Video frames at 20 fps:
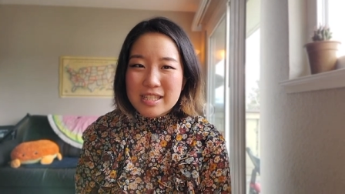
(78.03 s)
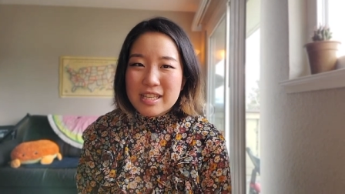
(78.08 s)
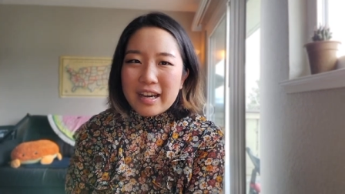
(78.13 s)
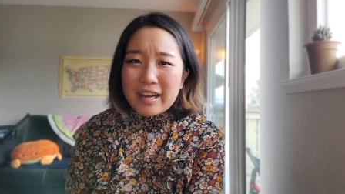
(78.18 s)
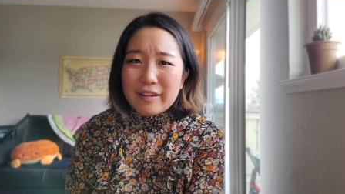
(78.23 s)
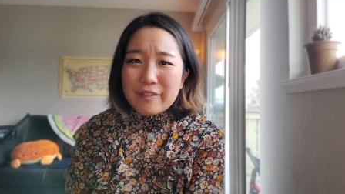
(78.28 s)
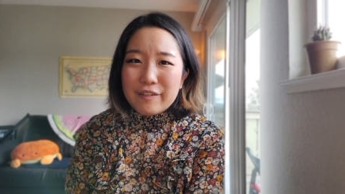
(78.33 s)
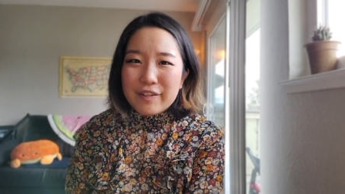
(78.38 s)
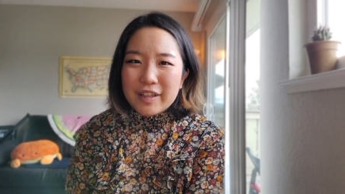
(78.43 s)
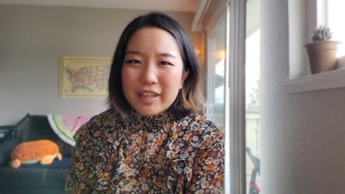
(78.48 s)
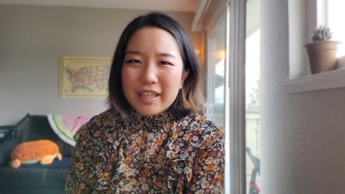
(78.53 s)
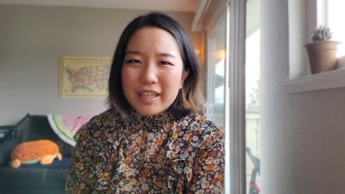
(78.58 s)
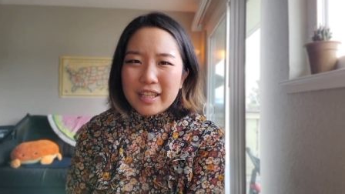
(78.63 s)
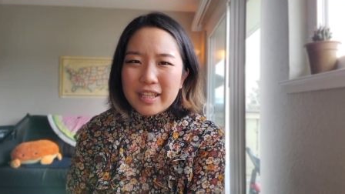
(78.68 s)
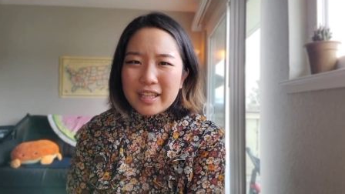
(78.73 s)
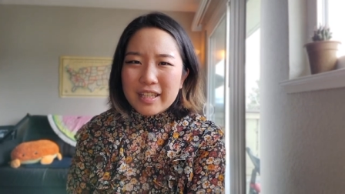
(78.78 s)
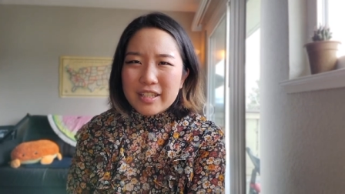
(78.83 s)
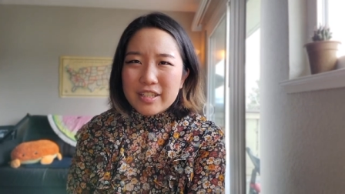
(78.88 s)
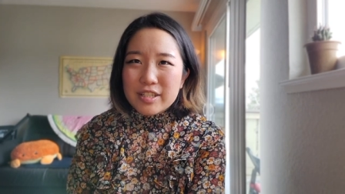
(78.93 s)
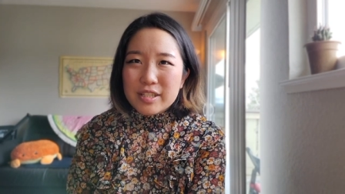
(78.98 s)
I feel like
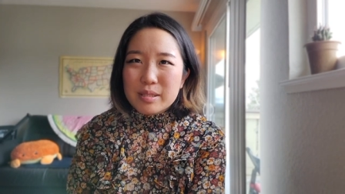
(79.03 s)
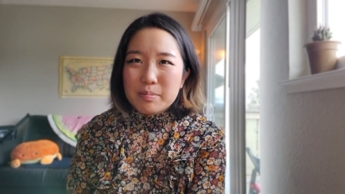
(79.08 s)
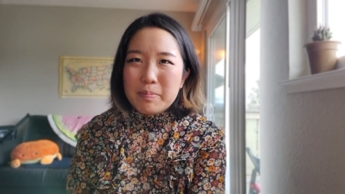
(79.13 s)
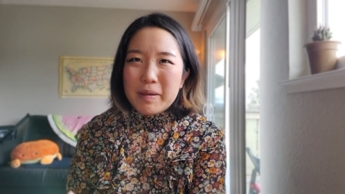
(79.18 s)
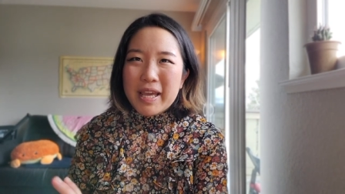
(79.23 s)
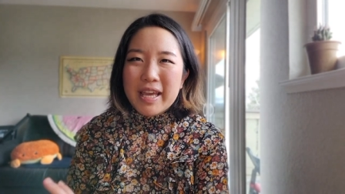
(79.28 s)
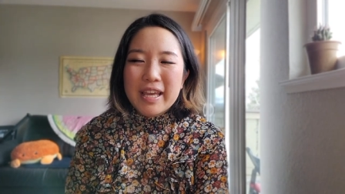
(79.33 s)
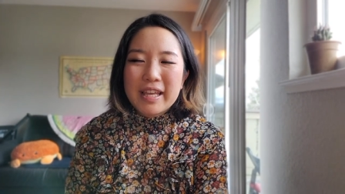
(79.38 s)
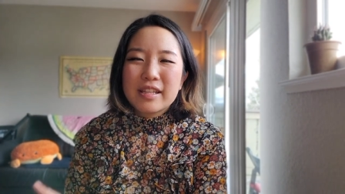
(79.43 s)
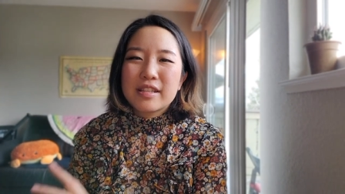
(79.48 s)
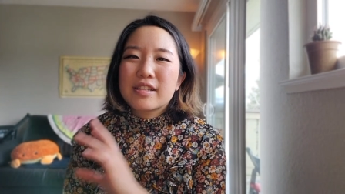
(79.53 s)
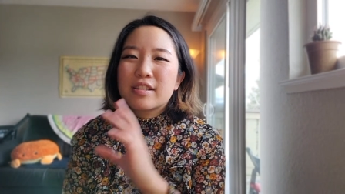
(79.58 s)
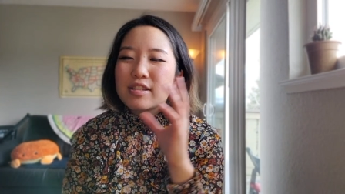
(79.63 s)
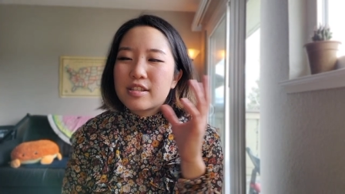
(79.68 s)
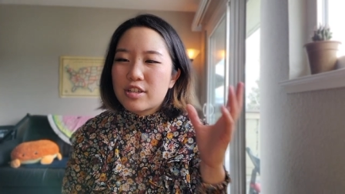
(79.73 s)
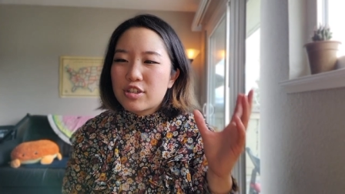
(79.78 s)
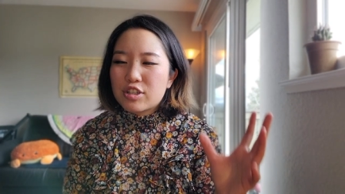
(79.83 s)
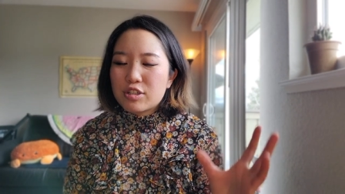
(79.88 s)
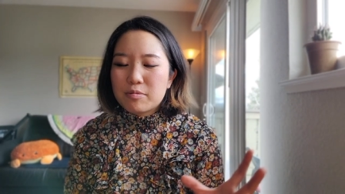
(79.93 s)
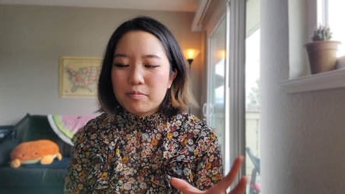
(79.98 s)
it just paints
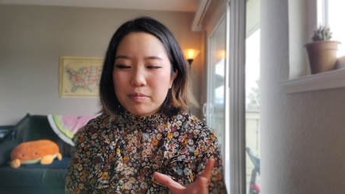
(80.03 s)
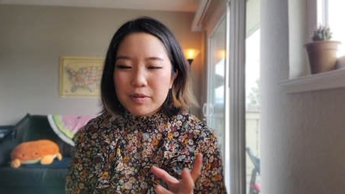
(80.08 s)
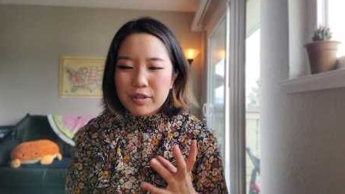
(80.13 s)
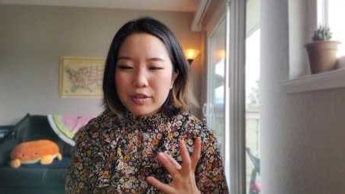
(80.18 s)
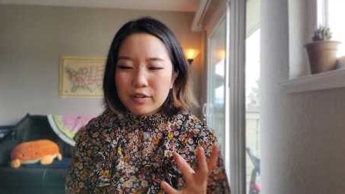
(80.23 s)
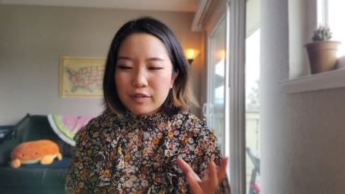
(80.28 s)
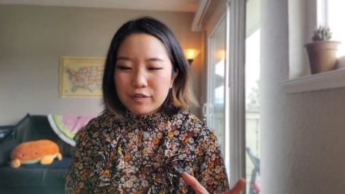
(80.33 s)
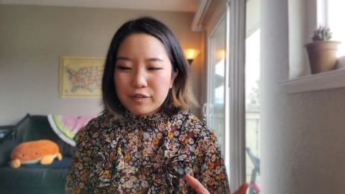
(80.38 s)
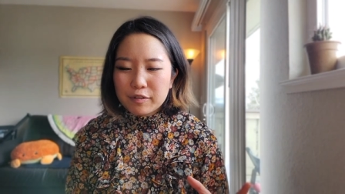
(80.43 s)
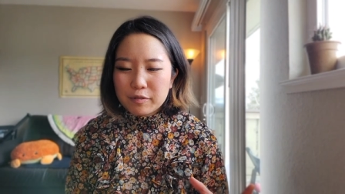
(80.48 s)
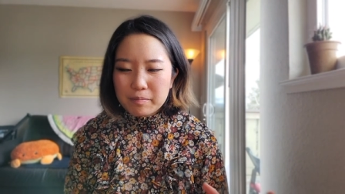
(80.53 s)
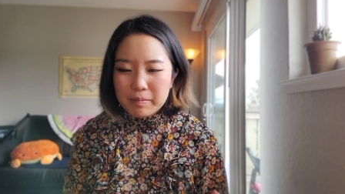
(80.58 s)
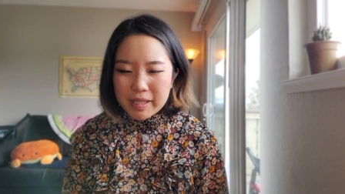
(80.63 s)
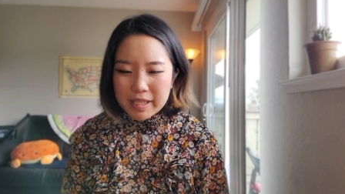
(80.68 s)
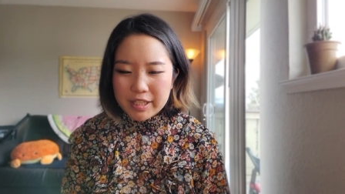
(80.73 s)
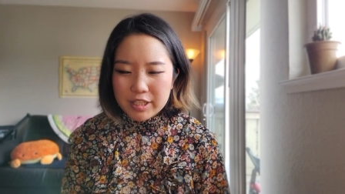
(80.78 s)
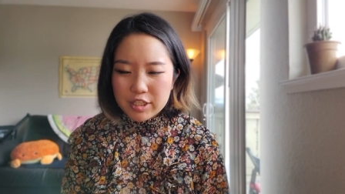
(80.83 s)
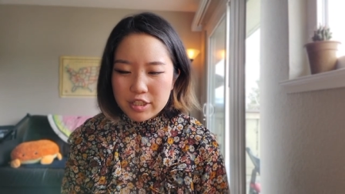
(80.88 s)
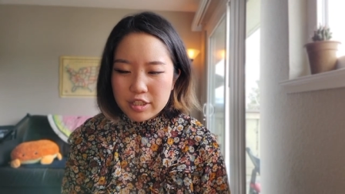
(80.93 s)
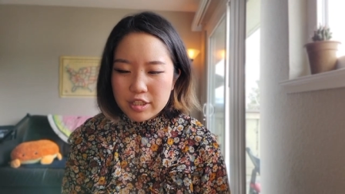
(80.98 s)
such a beautiful
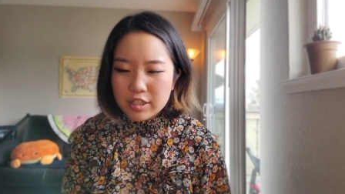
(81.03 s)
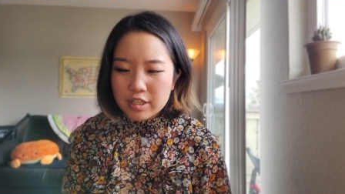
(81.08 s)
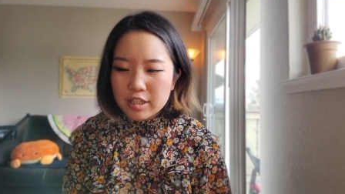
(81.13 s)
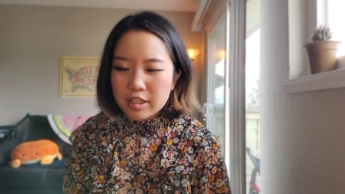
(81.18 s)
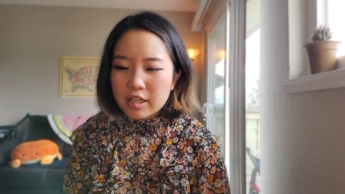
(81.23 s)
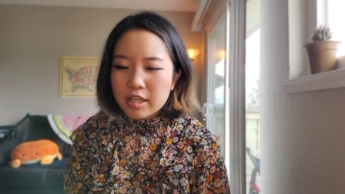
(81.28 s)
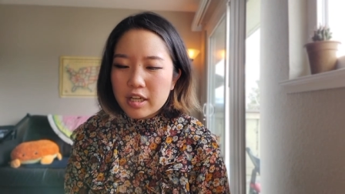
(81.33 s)
picture